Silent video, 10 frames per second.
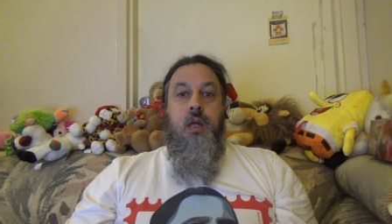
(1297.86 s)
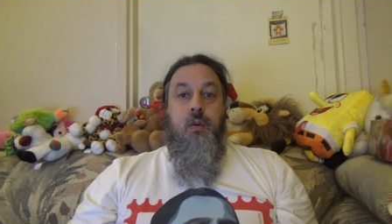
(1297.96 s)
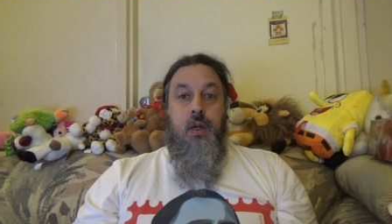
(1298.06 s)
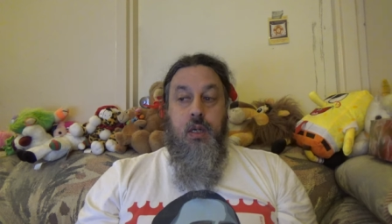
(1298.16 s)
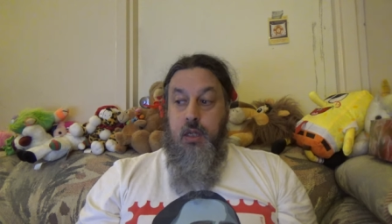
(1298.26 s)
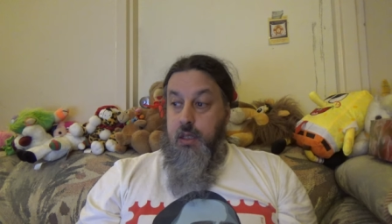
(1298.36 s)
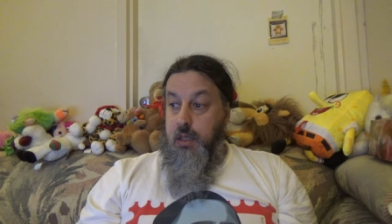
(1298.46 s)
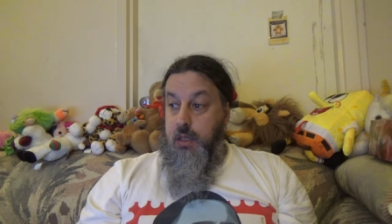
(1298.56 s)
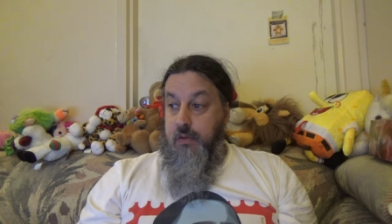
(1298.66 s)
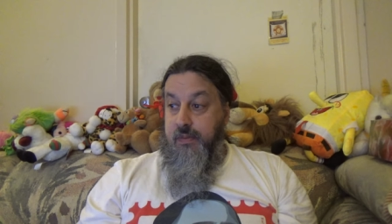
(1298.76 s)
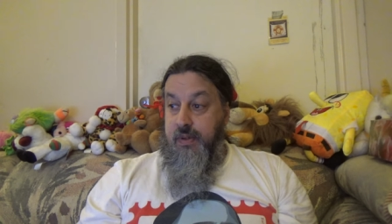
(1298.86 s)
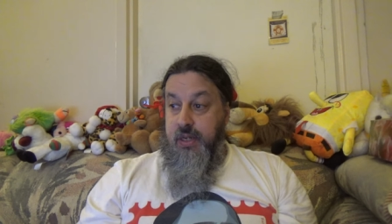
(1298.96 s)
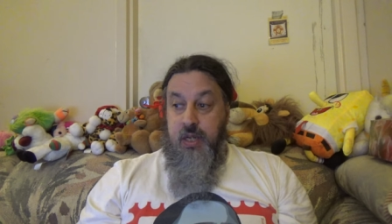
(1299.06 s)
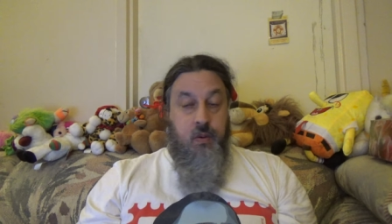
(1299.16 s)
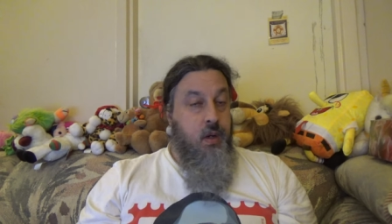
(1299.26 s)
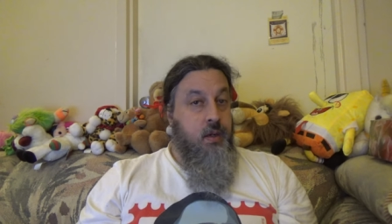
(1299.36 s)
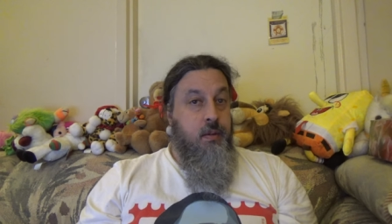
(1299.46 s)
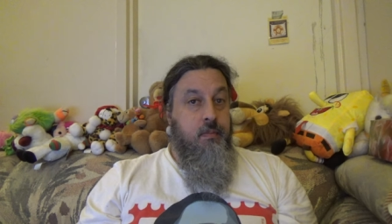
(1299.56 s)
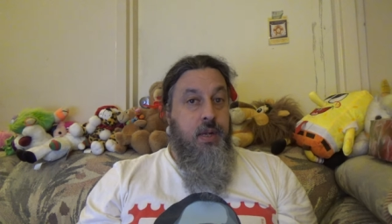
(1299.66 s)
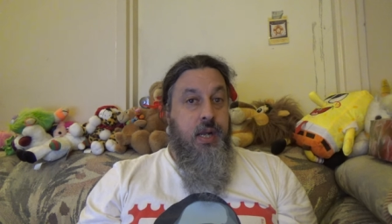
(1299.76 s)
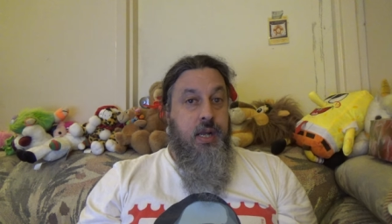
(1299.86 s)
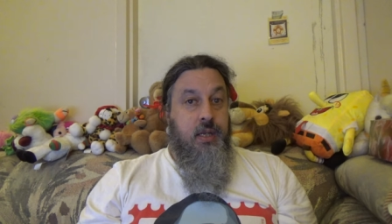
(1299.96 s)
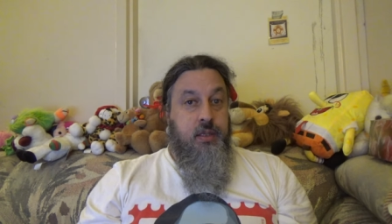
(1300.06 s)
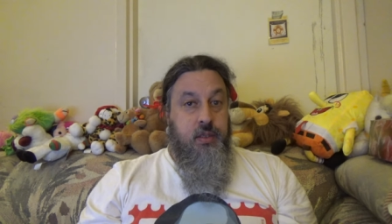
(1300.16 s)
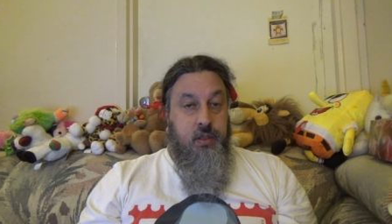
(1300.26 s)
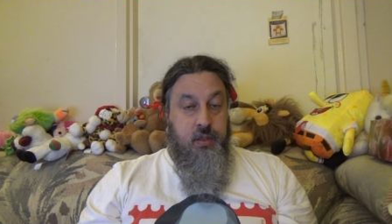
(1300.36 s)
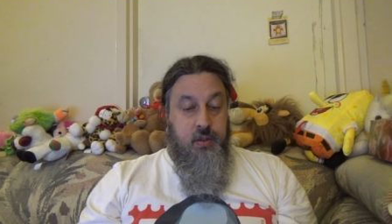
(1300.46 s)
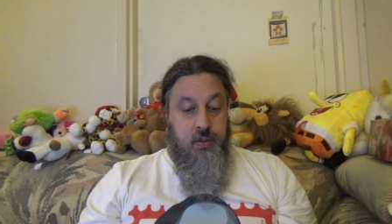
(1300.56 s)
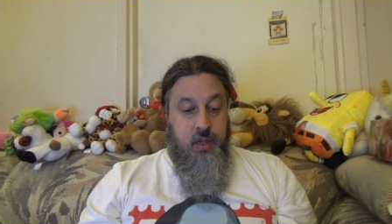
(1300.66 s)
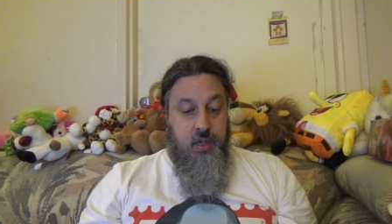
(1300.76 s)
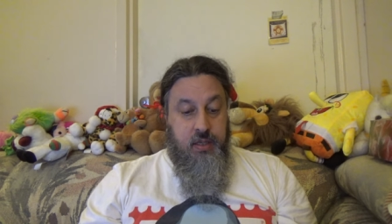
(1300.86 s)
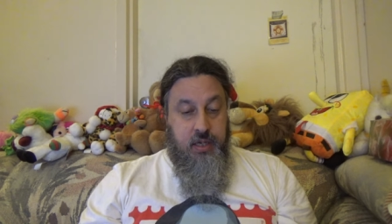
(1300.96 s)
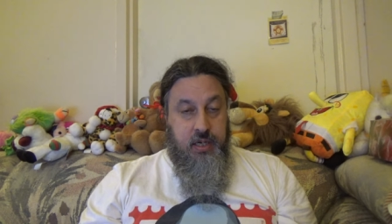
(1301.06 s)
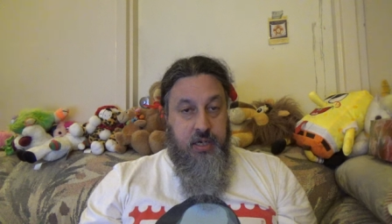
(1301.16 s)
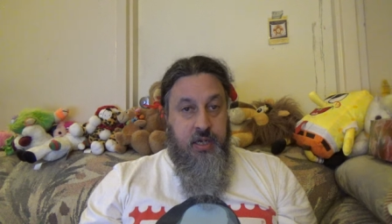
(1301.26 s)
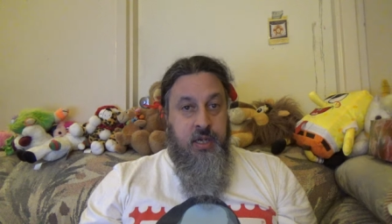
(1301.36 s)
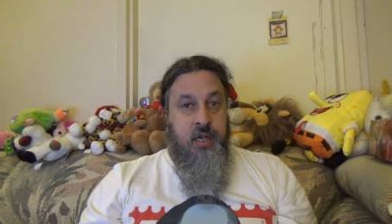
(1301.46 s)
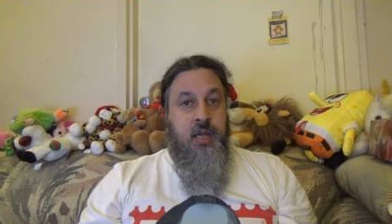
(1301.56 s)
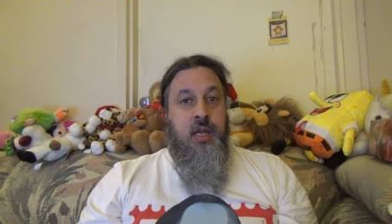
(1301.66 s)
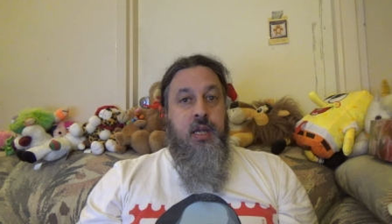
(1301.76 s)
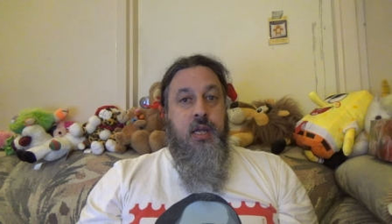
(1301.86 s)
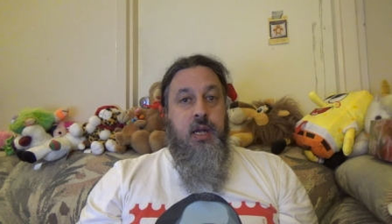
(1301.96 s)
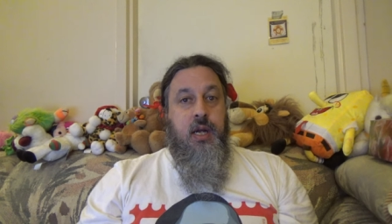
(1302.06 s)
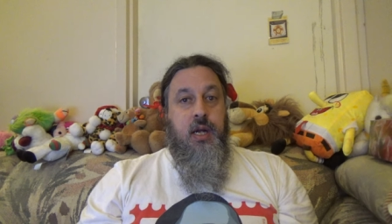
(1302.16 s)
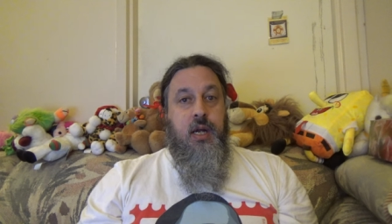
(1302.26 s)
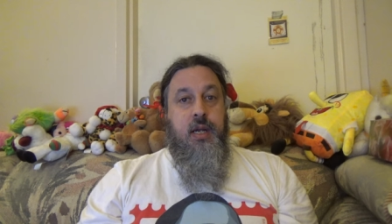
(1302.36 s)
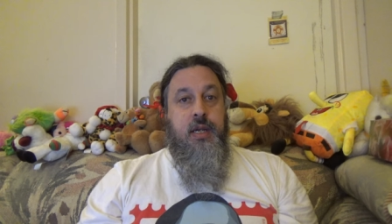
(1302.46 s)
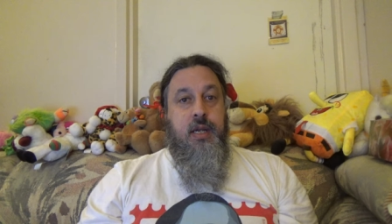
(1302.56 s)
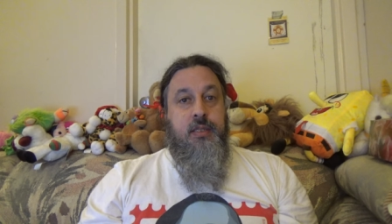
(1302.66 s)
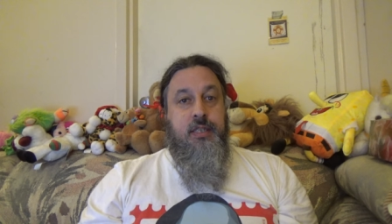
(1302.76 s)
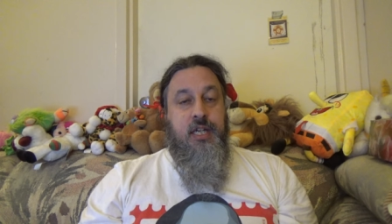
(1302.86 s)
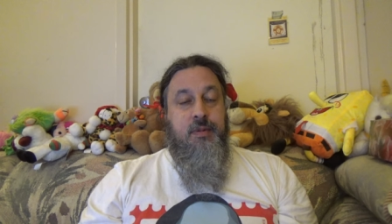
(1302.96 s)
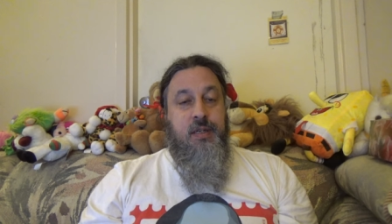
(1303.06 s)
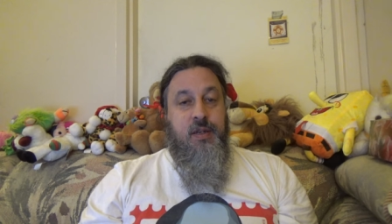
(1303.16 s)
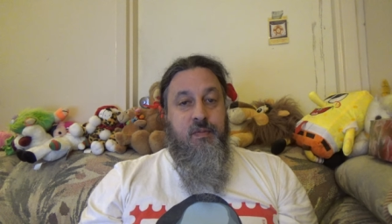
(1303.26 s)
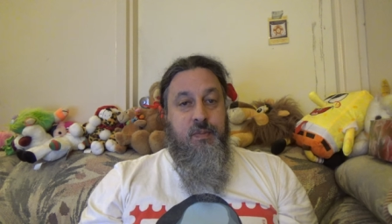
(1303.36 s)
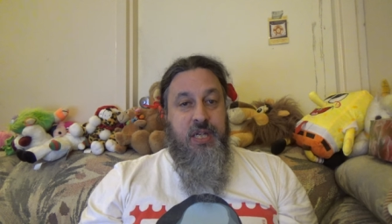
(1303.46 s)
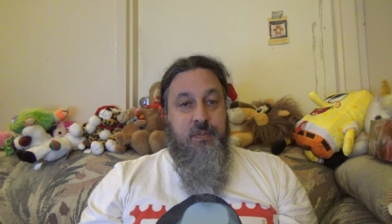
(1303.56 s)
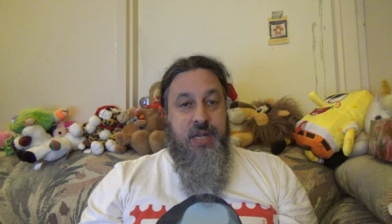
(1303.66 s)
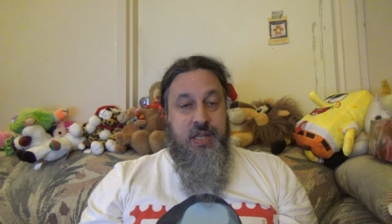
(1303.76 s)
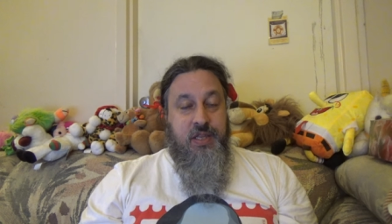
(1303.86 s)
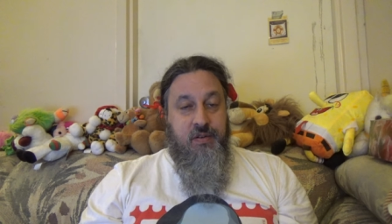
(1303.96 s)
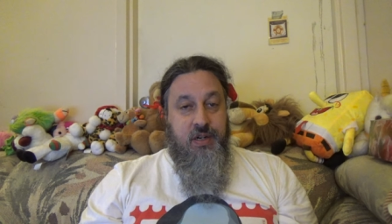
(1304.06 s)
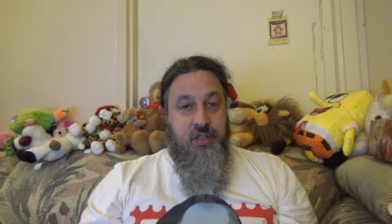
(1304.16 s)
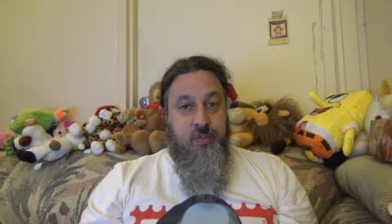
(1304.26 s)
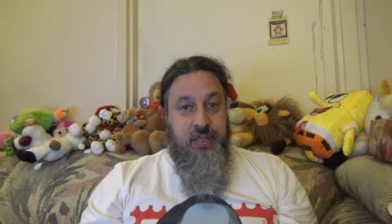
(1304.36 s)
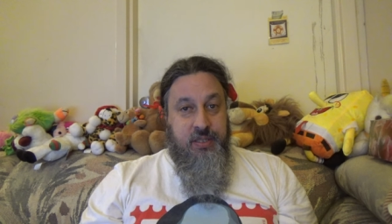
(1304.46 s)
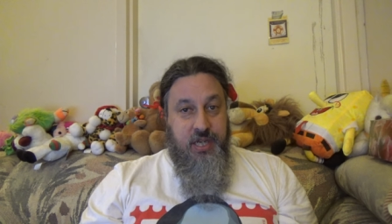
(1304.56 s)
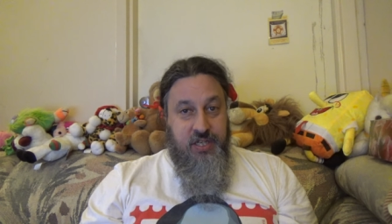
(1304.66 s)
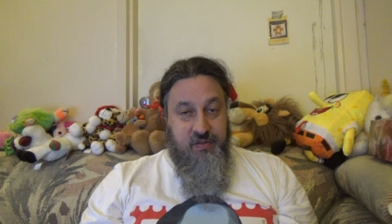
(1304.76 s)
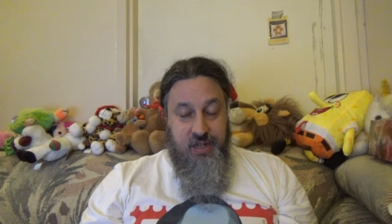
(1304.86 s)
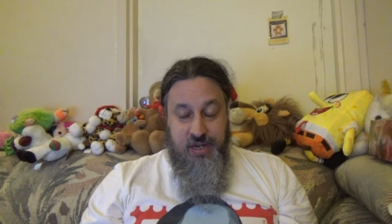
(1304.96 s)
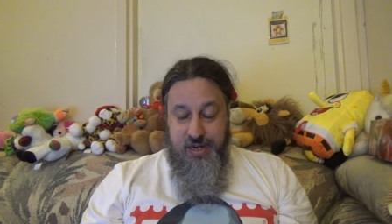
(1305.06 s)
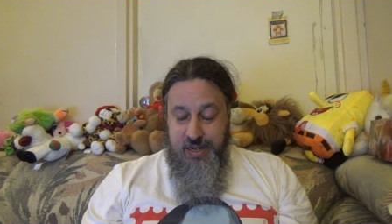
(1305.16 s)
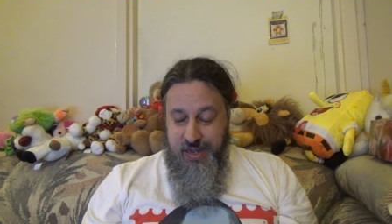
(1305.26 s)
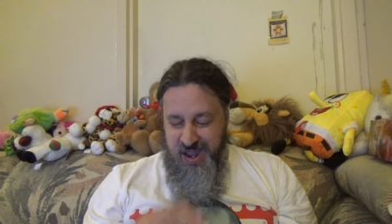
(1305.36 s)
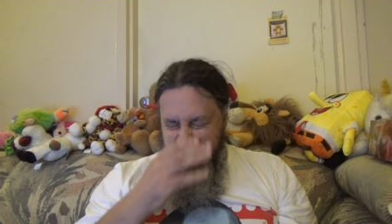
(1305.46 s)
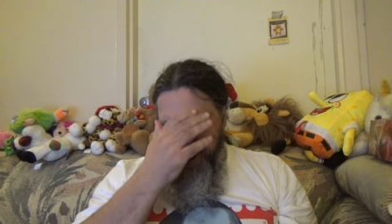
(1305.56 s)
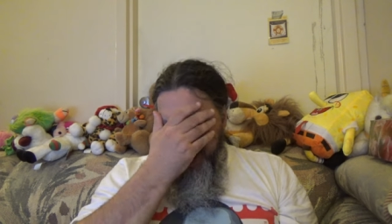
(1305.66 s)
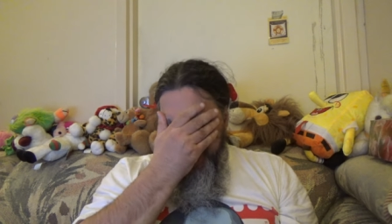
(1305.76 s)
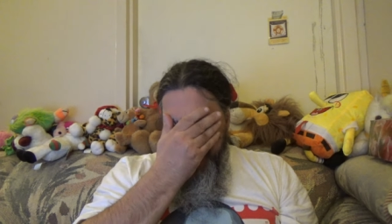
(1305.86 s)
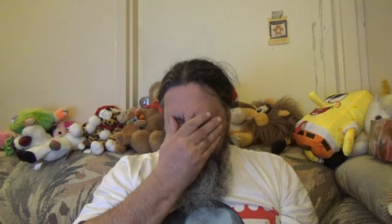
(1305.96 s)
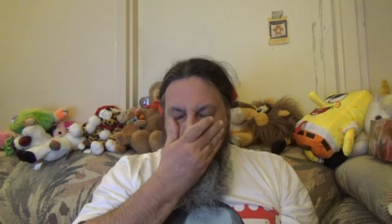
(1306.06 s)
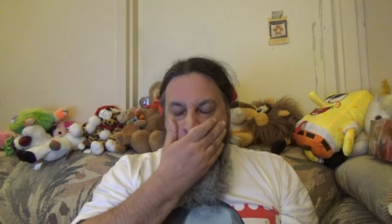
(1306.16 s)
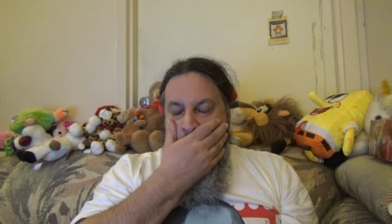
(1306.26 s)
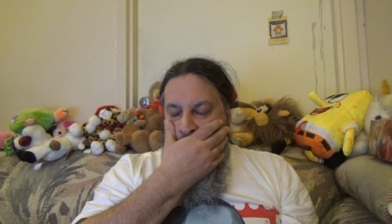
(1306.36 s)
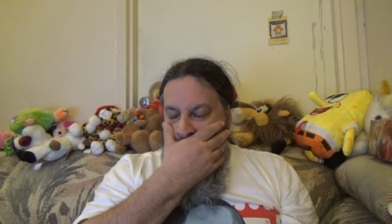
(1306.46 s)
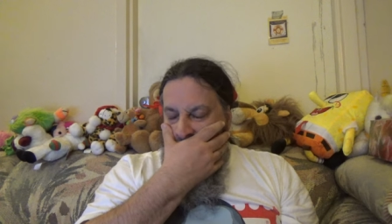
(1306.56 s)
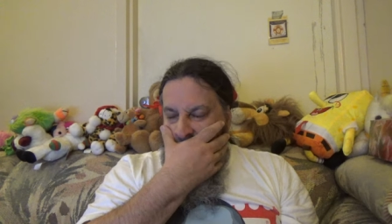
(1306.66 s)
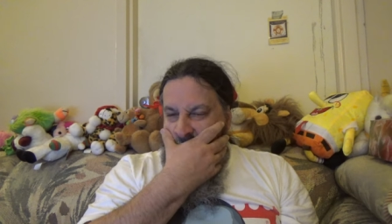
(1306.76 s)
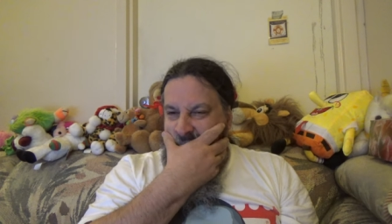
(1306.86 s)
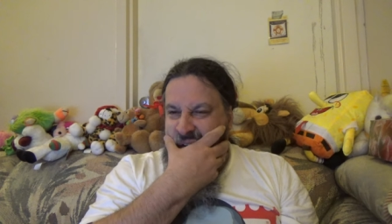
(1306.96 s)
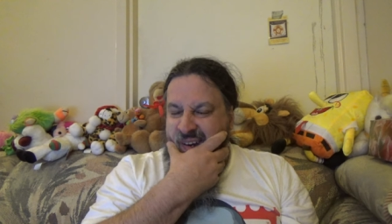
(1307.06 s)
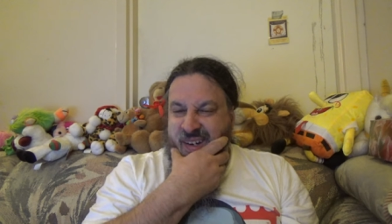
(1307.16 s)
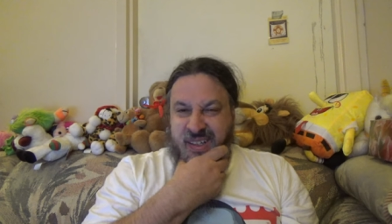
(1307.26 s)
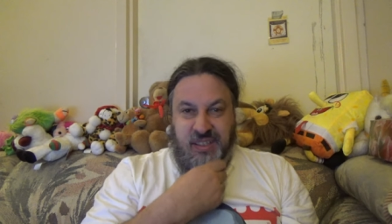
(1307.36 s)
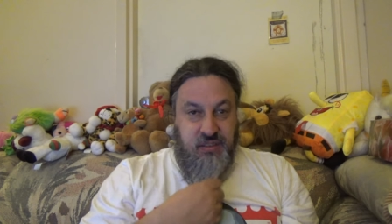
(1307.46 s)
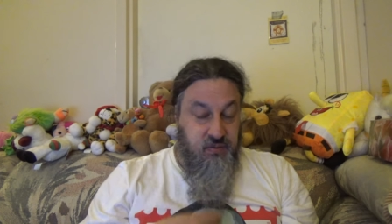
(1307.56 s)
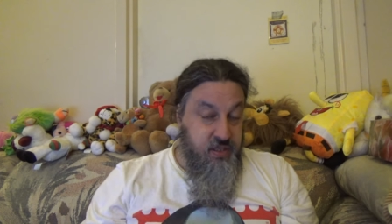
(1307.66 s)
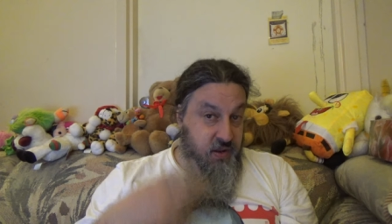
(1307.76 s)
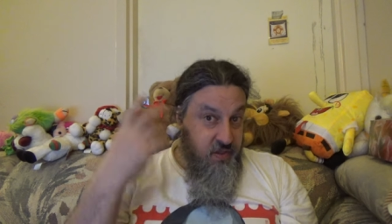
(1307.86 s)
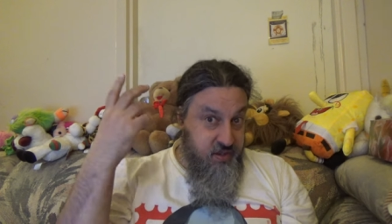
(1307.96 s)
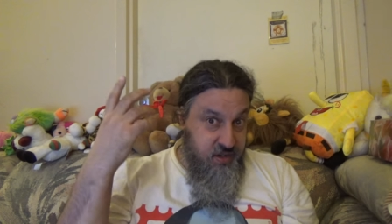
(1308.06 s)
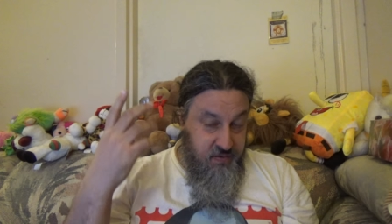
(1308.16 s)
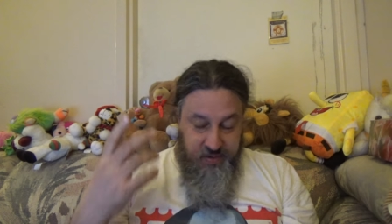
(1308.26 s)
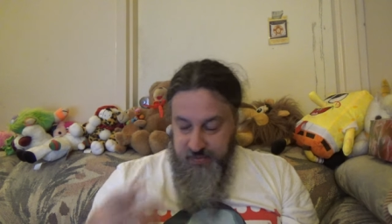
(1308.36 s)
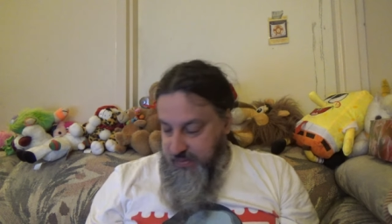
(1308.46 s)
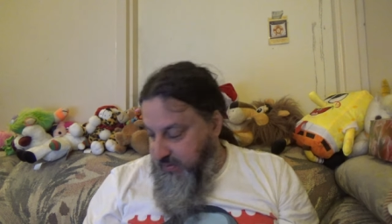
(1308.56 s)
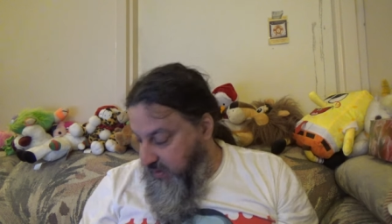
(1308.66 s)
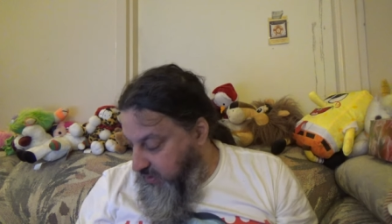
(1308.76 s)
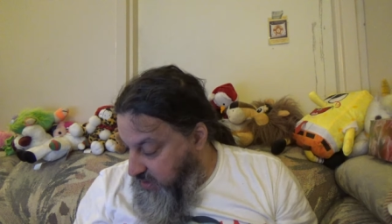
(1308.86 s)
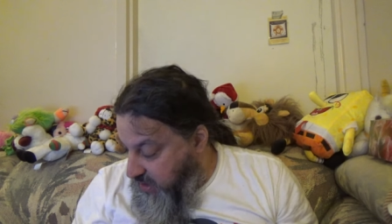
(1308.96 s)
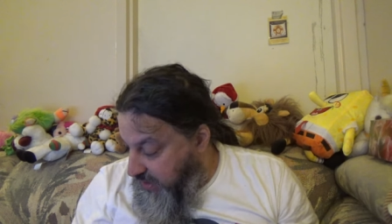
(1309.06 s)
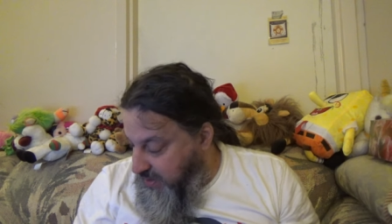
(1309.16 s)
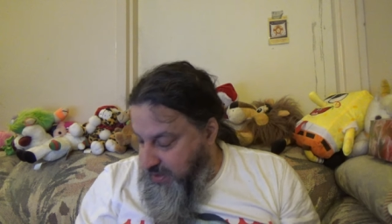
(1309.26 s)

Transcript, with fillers: Well, hello everybody, welcome back to the next segment of Big Bang Theory RL's BTS vlog. Oh, and right off the start, we start yawning.